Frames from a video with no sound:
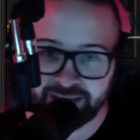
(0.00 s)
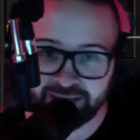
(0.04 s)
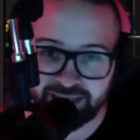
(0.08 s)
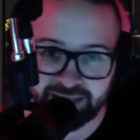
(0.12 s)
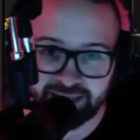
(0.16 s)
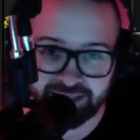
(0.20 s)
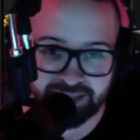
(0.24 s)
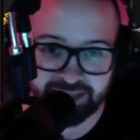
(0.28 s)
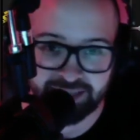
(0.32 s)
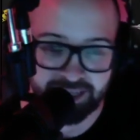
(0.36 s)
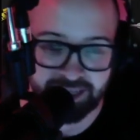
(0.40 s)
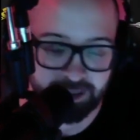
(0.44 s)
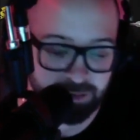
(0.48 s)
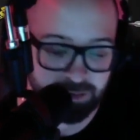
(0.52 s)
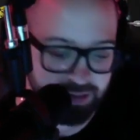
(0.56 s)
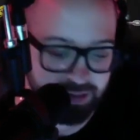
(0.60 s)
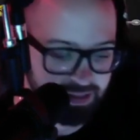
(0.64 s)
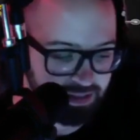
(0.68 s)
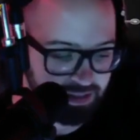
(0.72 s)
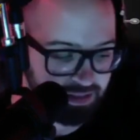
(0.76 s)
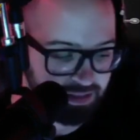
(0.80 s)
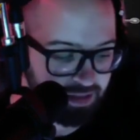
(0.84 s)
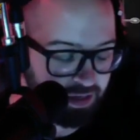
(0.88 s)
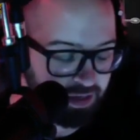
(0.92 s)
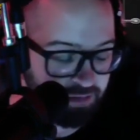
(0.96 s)
He's at
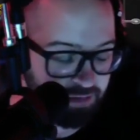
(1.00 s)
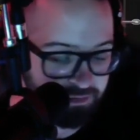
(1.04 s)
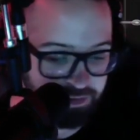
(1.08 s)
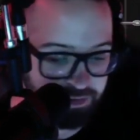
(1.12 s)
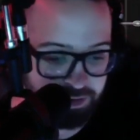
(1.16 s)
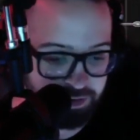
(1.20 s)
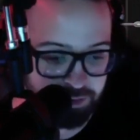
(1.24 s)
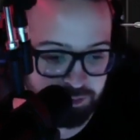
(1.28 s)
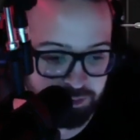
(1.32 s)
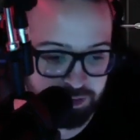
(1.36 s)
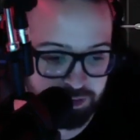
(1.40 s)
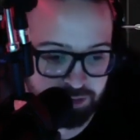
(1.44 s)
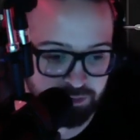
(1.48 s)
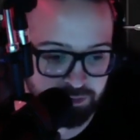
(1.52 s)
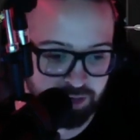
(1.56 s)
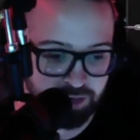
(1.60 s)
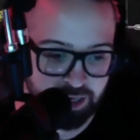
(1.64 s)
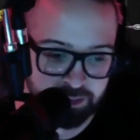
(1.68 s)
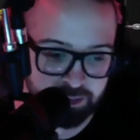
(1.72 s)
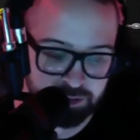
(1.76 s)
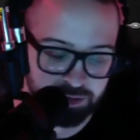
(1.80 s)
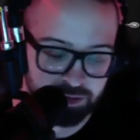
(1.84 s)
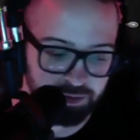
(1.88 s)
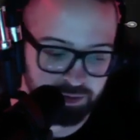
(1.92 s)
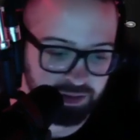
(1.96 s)
Queen's Comfort with
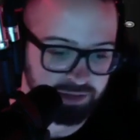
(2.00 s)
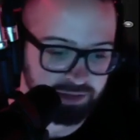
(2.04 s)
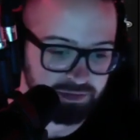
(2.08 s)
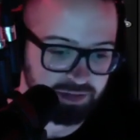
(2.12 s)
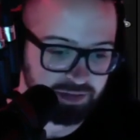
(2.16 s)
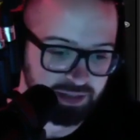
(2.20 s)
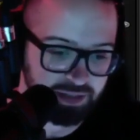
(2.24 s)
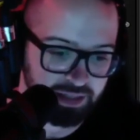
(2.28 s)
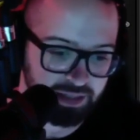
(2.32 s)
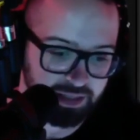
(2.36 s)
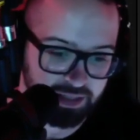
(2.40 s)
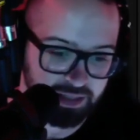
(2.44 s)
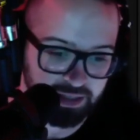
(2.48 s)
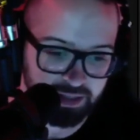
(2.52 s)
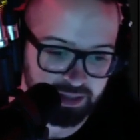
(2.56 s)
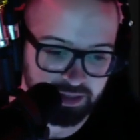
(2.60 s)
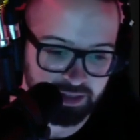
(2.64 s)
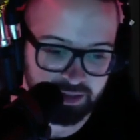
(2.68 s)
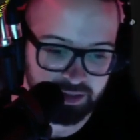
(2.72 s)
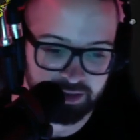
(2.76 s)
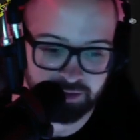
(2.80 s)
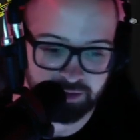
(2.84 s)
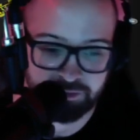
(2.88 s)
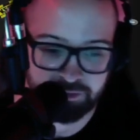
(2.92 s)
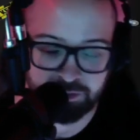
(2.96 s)
Rob Swift
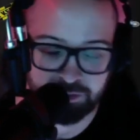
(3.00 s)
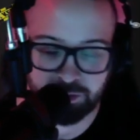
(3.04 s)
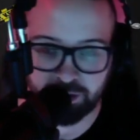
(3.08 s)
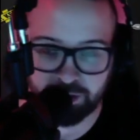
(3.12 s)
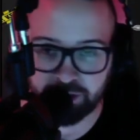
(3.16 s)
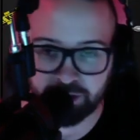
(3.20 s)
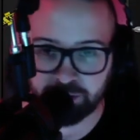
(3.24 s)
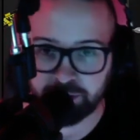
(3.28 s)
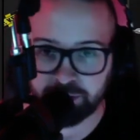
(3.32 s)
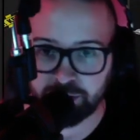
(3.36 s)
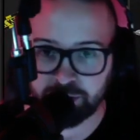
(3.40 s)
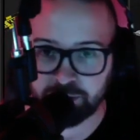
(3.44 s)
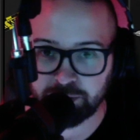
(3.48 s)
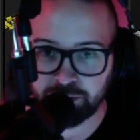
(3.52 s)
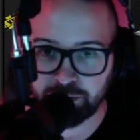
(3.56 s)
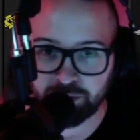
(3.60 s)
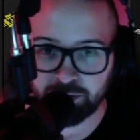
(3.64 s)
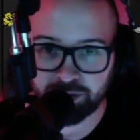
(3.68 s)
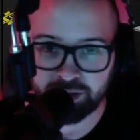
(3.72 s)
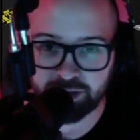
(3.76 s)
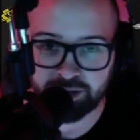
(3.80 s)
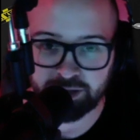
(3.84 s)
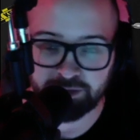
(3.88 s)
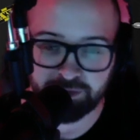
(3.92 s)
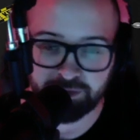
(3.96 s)
and a few other people,
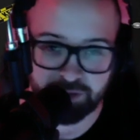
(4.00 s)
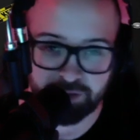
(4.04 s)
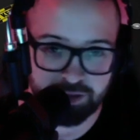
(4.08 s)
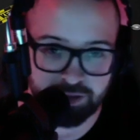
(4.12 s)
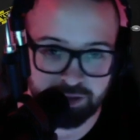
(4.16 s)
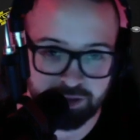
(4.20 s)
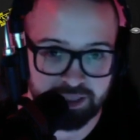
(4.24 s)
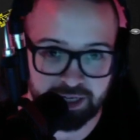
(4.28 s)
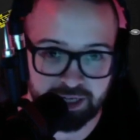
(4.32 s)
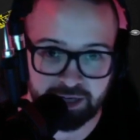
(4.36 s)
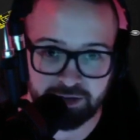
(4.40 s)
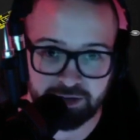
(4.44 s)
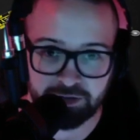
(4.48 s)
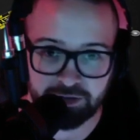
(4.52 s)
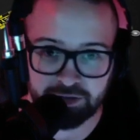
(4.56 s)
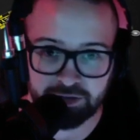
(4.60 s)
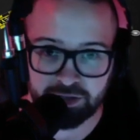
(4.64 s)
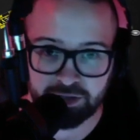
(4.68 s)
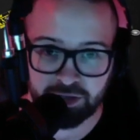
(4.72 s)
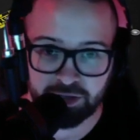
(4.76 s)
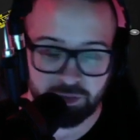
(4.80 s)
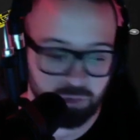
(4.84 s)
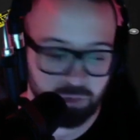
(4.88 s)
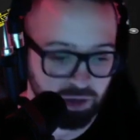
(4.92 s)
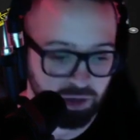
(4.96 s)
and he freestyles
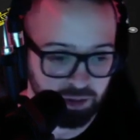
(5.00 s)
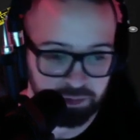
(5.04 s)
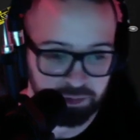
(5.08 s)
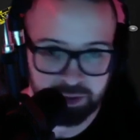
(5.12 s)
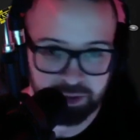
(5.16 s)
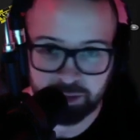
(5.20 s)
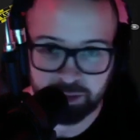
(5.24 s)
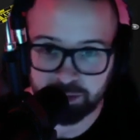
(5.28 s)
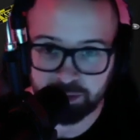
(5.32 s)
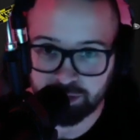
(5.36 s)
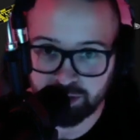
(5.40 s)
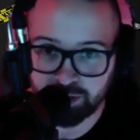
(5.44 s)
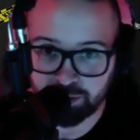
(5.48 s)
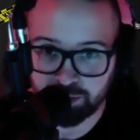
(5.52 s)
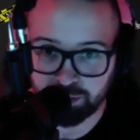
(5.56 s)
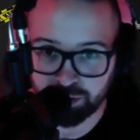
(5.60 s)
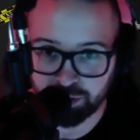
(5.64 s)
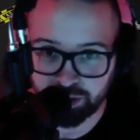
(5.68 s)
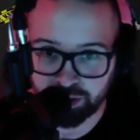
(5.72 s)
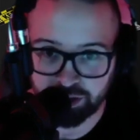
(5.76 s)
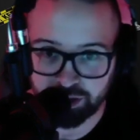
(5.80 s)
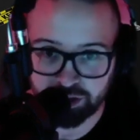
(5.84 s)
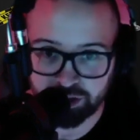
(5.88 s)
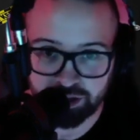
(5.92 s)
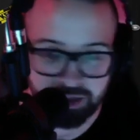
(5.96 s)
while people eat
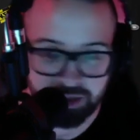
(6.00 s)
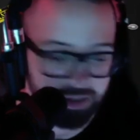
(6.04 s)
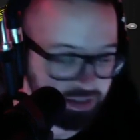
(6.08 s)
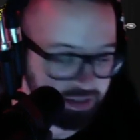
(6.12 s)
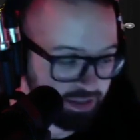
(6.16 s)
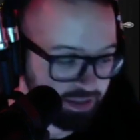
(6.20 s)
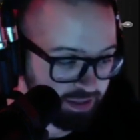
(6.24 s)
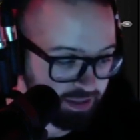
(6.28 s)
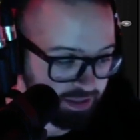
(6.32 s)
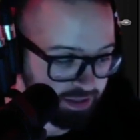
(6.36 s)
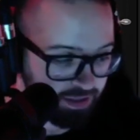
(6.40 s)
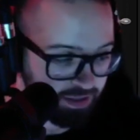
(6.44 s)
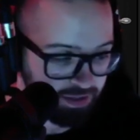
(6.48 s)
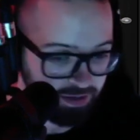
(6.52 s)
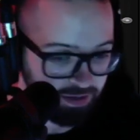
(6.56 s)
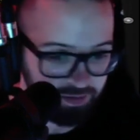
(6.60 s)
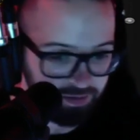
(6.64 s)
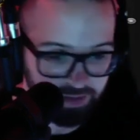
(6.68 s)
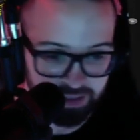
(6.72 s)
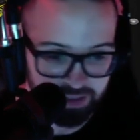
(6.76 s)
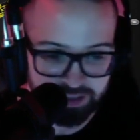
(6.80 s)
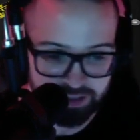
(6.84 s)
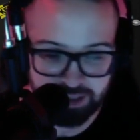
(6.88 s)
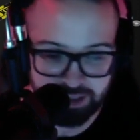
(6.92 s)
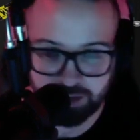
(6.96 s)
brunch, and
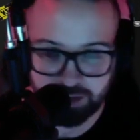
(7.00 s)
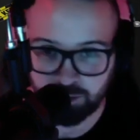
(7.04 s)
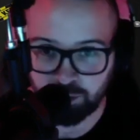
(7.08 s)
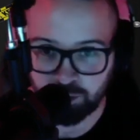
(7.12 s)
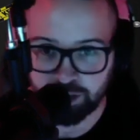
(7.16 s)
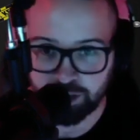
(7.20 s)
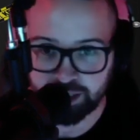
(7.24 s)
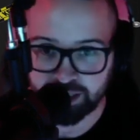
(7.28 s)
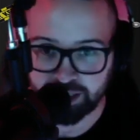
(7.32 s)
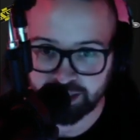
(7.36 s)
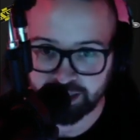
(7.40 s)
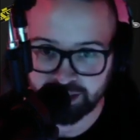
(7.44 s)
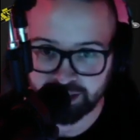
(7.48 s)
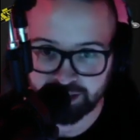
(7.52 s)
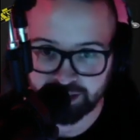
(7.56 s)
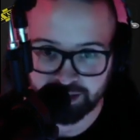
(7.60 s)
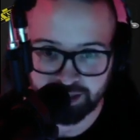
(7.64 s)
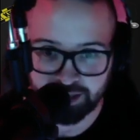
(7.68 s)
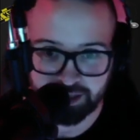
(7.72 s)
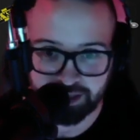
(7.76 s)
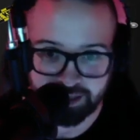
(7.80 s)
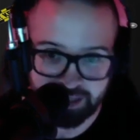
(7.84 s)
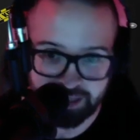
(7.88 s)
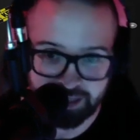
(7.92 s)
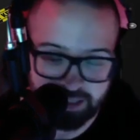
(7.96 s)
that's on the weekends.
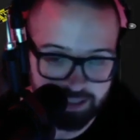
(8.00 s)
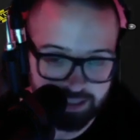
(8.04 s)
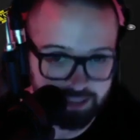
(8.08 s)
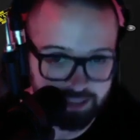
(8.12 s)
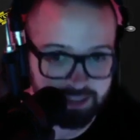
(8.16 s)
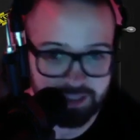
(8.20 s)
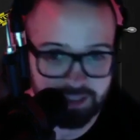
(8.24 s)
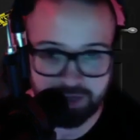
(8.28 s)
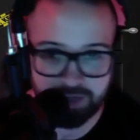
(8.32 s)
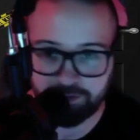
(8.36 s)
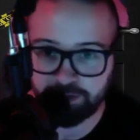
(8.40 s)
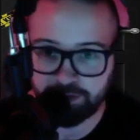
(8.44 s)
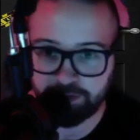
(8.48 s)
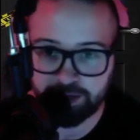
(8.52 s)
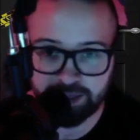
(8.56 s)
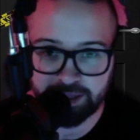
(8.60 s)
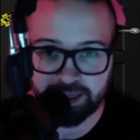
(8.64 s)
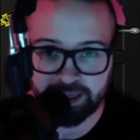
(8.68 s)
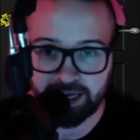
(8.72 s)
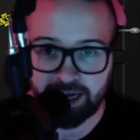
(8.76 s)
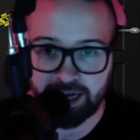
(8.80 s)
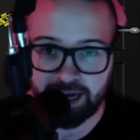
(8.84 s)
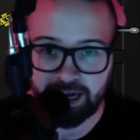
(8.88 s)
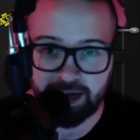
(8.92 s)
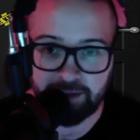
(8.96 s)
Like, he does stuff like
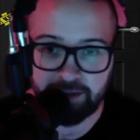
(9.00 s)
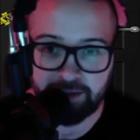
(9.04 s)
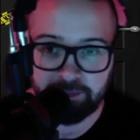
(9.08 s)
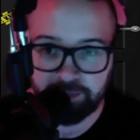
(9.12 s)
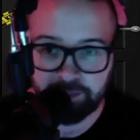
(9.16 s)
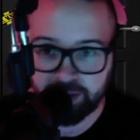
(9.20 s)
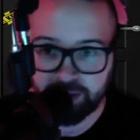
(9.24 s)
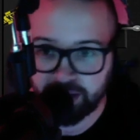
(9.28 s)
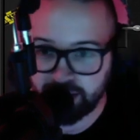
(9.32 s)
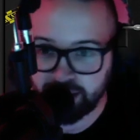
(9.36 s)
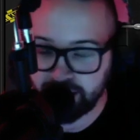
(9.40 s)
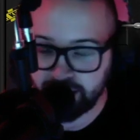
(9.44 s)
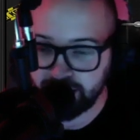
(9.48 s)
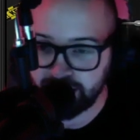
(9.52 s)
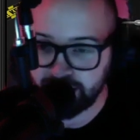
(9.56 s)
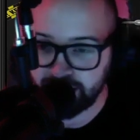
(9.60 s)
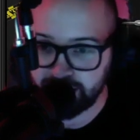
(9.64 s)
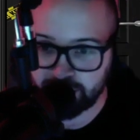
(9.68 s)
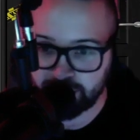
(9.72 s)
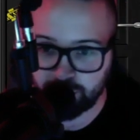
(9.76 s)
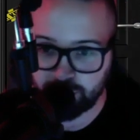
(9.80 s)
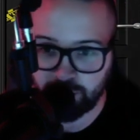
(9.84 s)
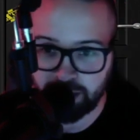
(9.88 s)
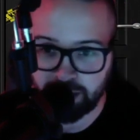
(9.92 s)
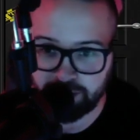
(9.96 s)
that. And
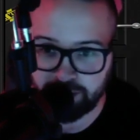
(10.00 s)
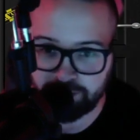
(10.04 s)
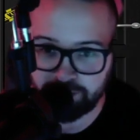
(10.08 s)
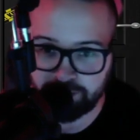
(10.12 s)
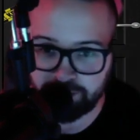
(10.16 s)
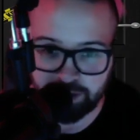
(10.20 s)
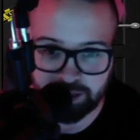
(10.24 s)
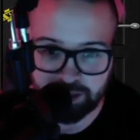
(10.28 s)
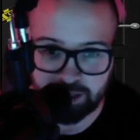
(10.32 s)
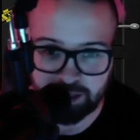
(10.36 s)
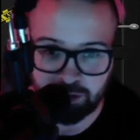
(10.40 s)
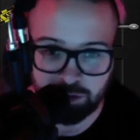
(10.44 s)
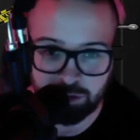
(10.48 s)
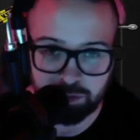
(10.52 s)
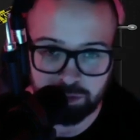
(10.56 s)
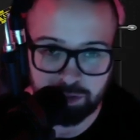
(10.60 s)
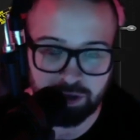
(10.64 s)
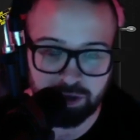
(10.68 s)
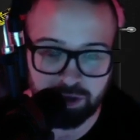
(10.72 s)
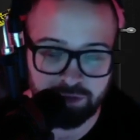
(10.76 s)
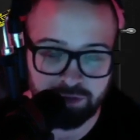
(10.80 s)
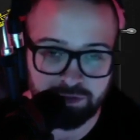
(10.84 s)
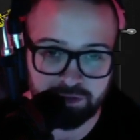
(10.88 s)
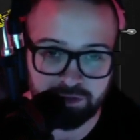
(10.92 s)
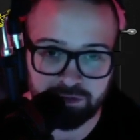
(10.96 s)
that's why I felt like he was
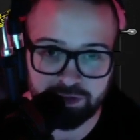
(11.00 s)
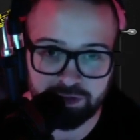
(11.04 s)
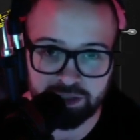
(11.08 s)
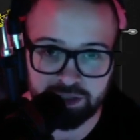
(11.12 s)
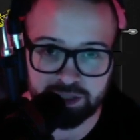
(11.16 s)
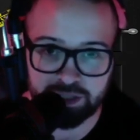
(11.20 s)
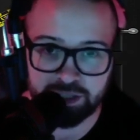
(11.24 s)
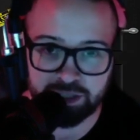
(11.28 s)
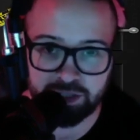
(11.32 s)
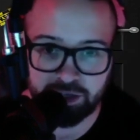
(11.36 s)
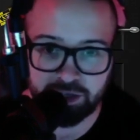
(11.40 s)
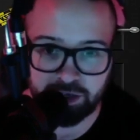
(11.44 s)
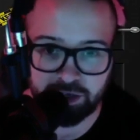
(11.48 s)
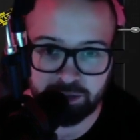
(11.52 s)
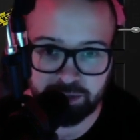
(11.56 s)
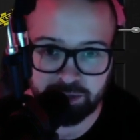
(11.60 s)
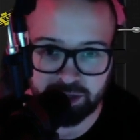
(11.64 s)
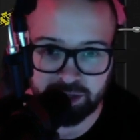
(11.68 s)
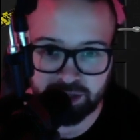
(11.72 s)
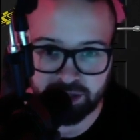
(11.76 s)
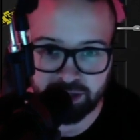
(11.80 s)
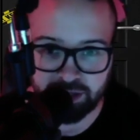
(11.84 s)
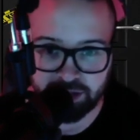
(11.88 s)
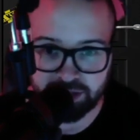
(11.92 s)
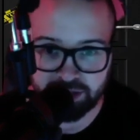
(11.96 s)
perfect for this song,
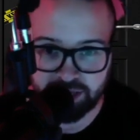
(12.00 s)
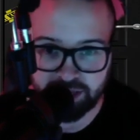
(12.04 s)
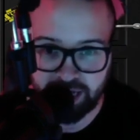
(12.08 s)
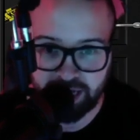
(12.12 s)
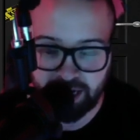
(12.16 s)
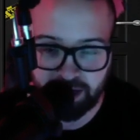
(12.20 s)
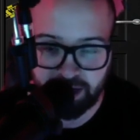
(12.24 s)
because